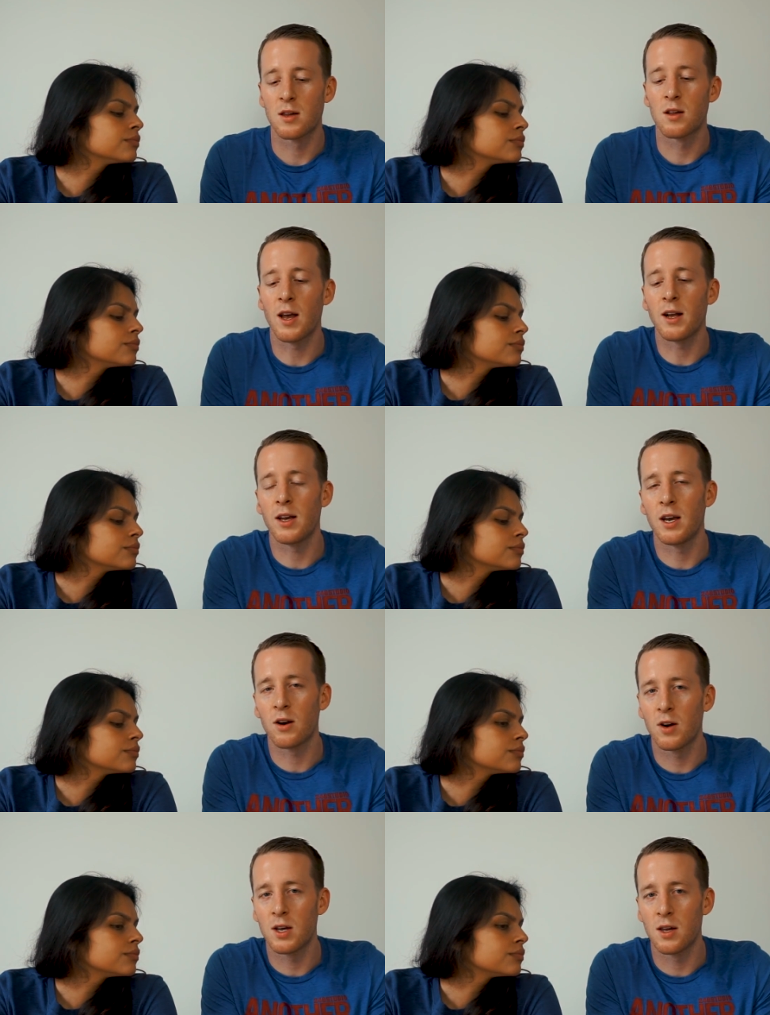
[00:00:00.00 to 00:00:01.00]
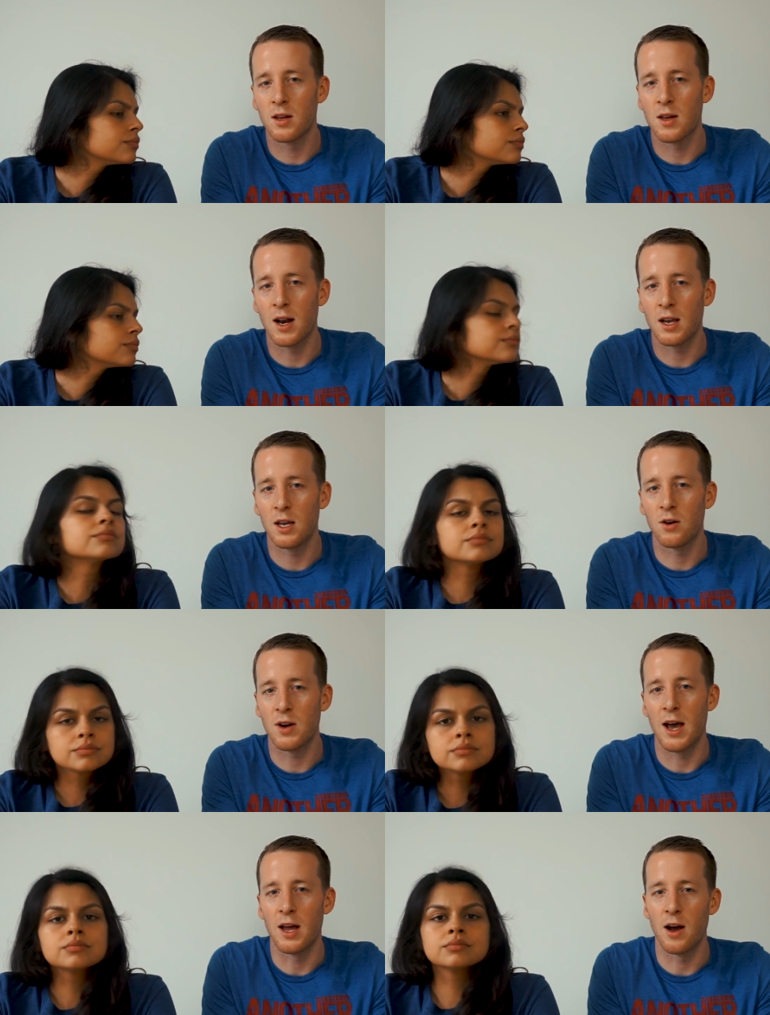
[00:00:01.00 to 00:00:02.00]
Speaker 1: slightly increases on a
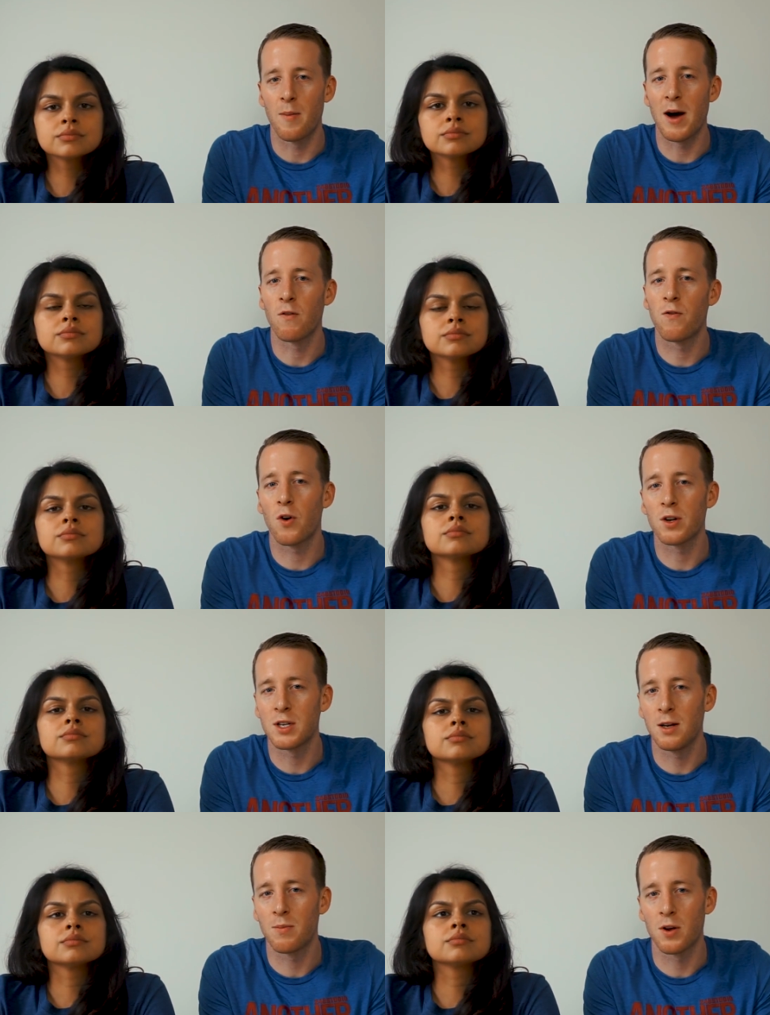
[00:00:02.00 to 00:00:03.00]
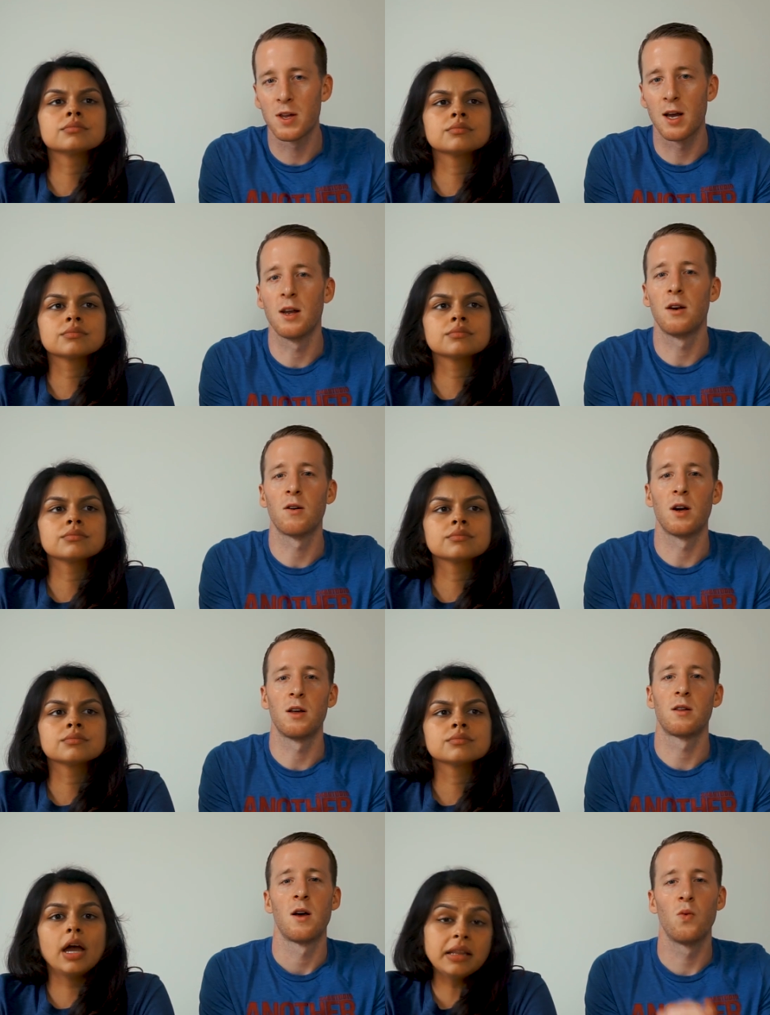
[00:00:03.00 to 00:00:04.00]
keto diet, about 14%
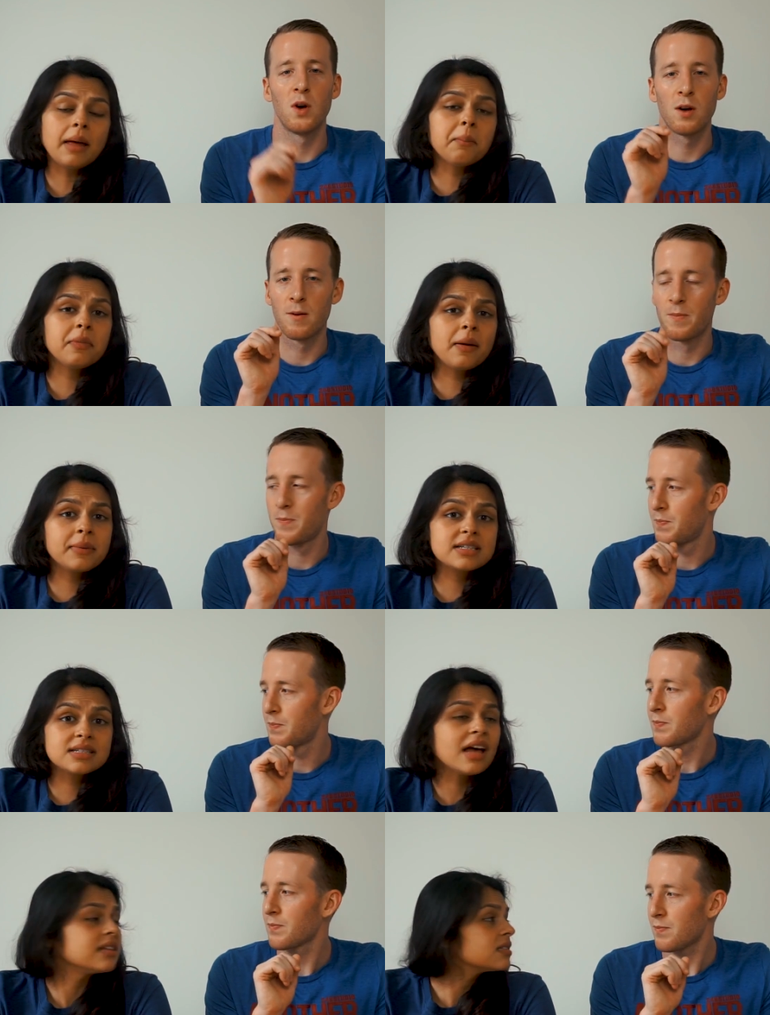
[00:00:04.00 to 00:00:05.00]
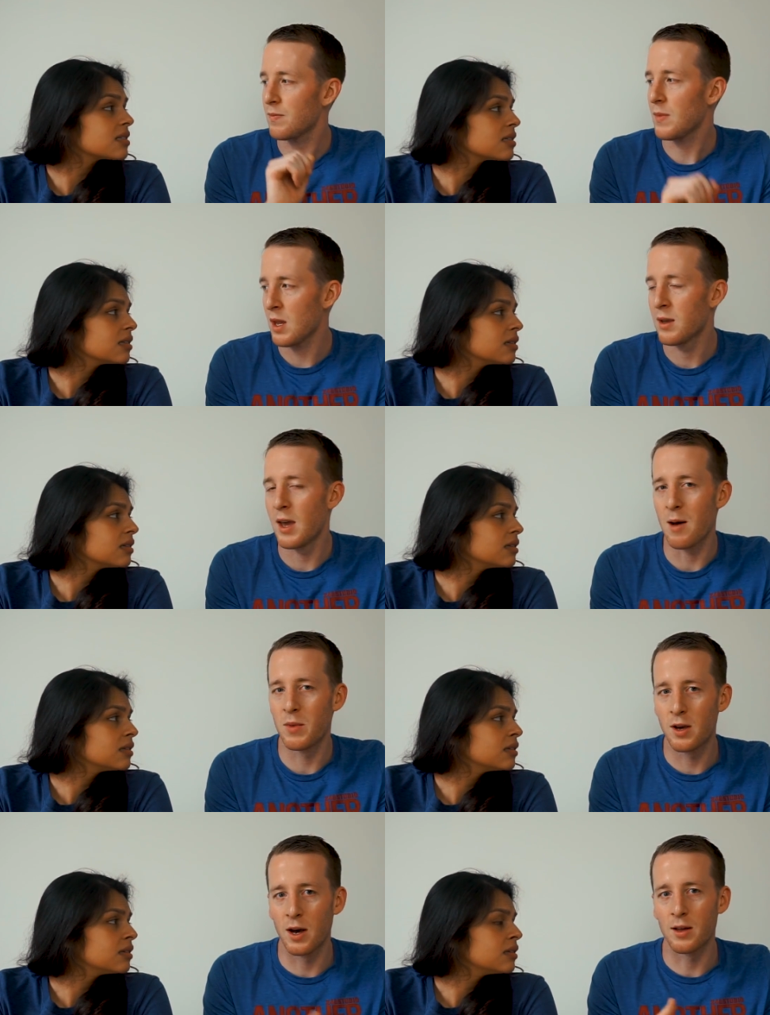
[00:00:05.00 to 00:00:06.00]
increase. And that,
Speaker 2: that makes sense
Speaker 1: yeah,
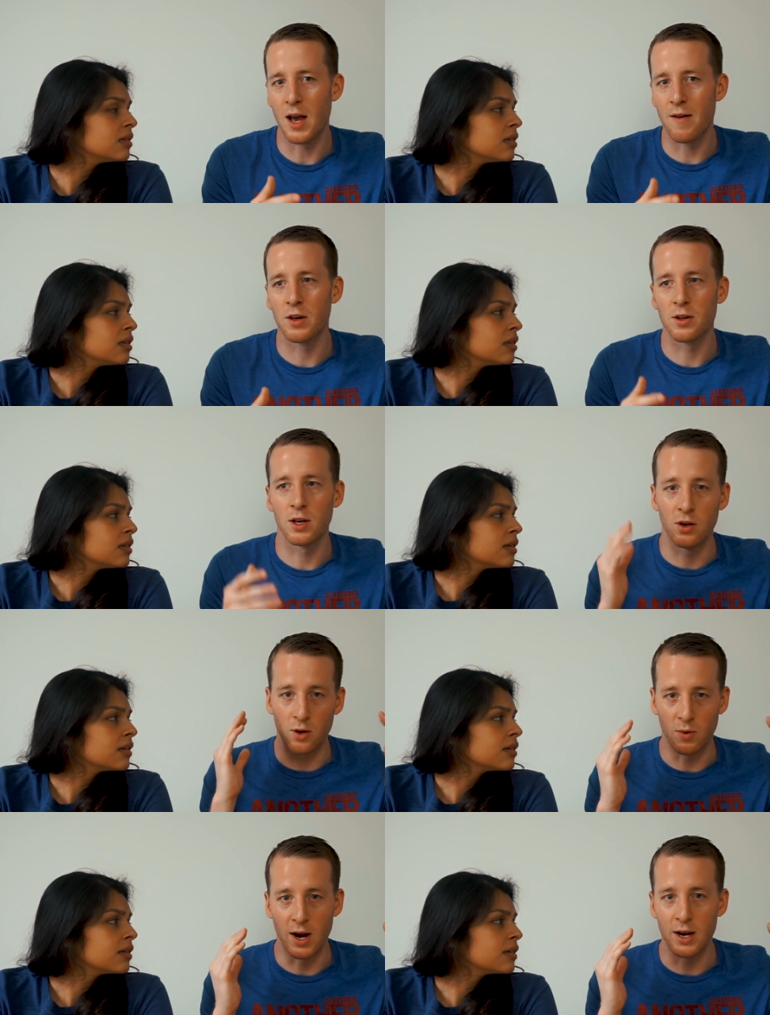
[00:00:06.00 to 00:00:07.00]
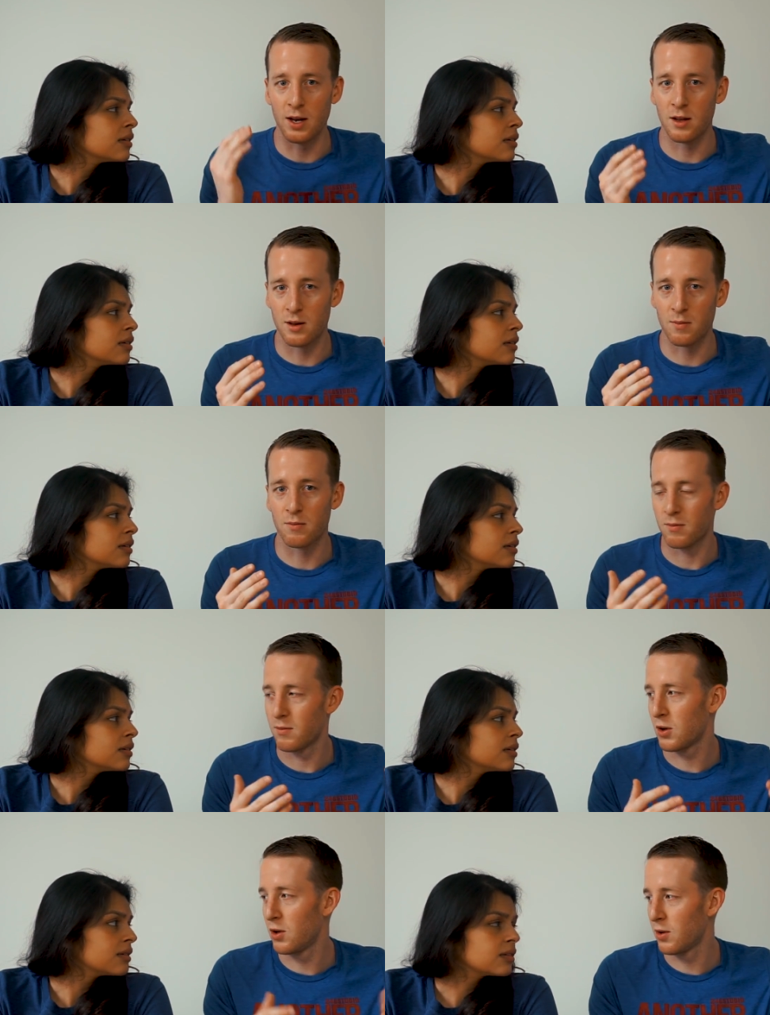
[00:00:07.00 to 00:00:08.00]
because obviously your brain needs some
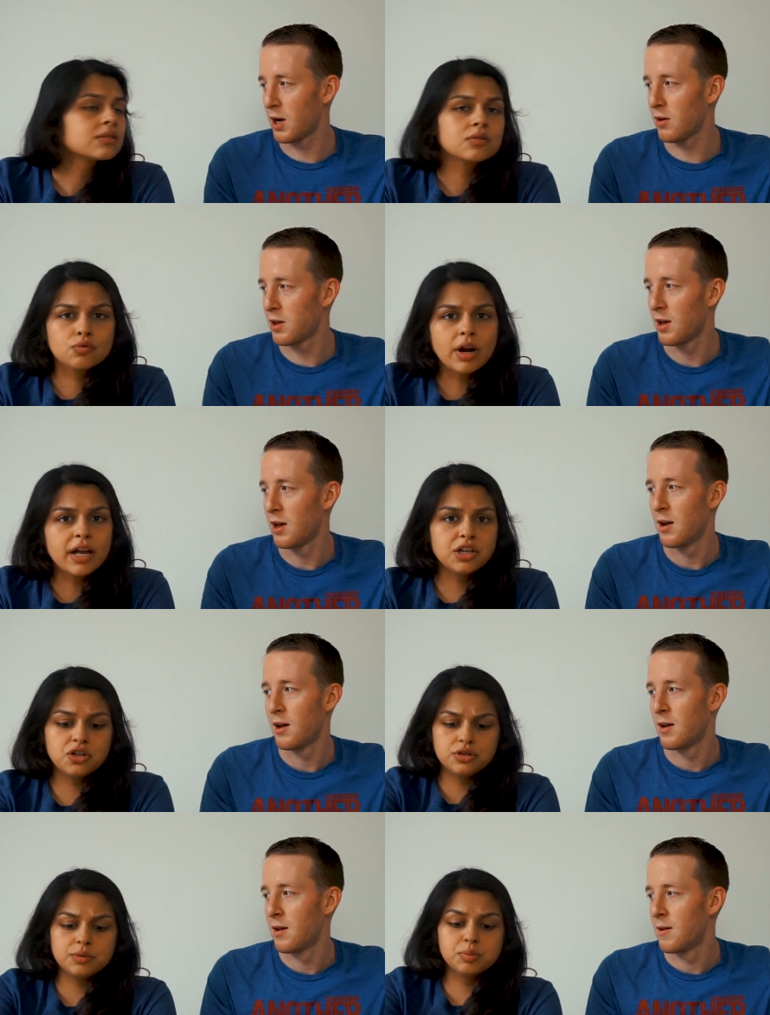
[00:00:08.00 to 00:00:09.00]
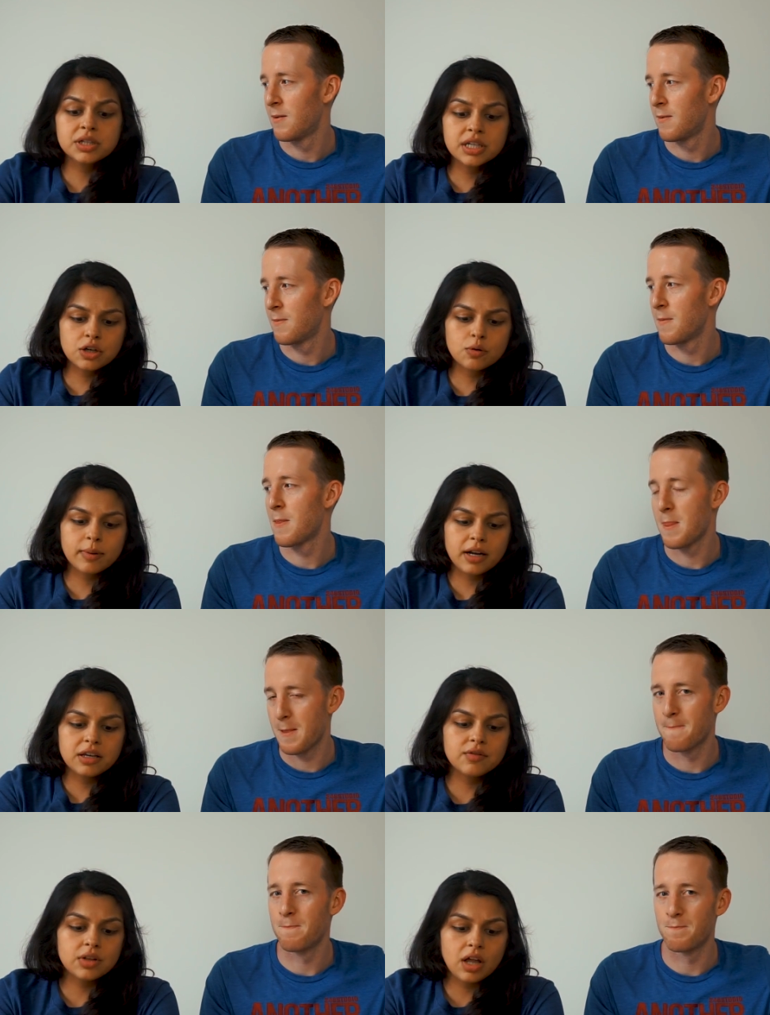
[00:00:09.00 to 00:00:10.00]
glucose.
Speaker 2: Right, and you're depleting your
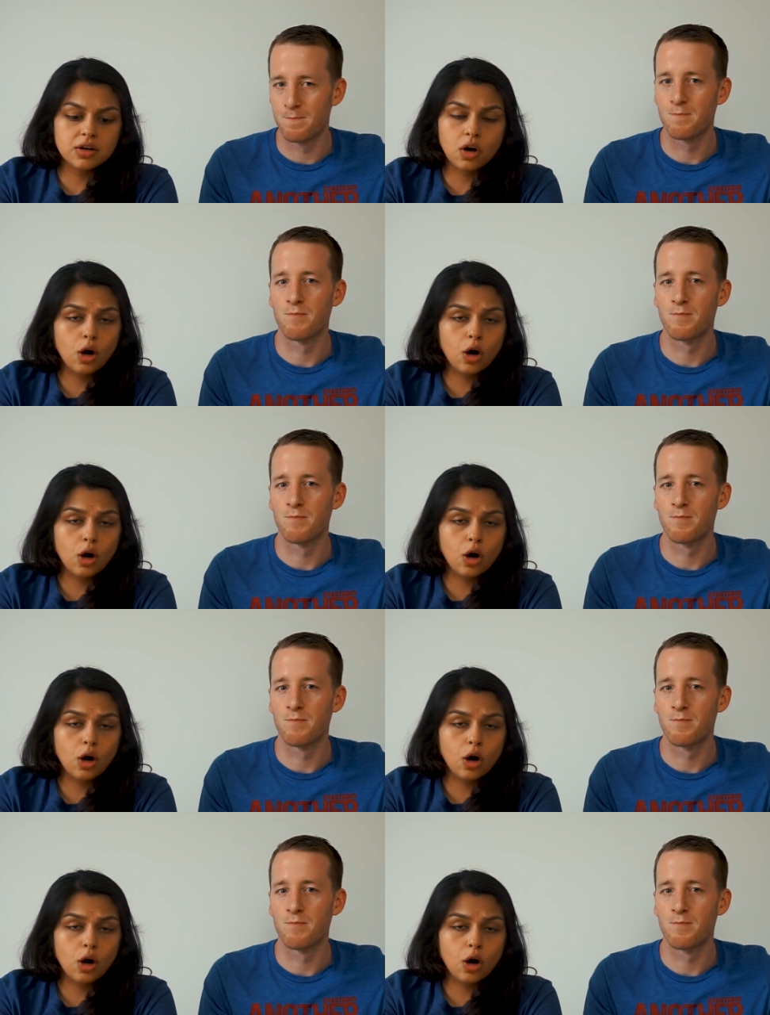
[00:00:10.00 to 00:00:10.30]
body of a lot of